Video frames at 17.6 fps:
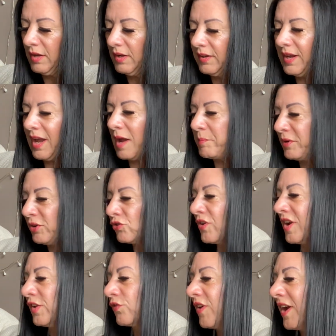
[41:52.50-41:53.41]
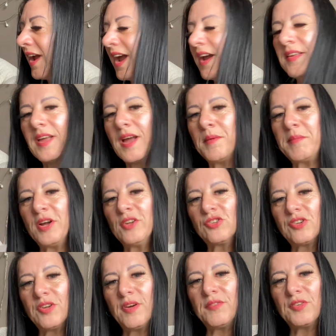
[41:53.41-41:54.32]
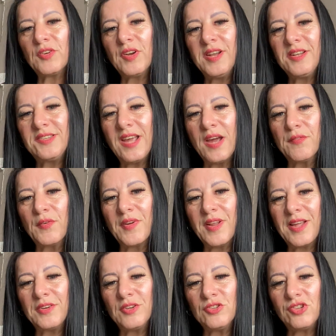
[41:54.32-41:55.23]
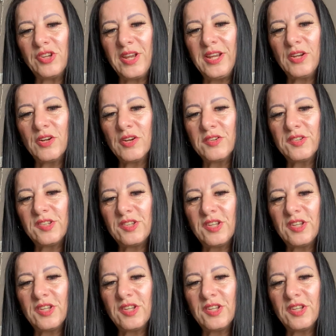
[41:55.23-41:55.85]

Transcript: Can't be stressed right out that much though if you're in devil energy.